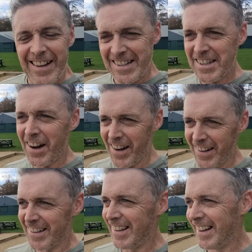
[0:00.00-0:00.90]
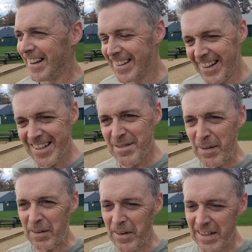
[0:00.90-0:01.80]
it's tired, it needs a
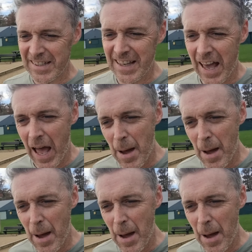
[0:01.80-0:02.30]
bit of rest.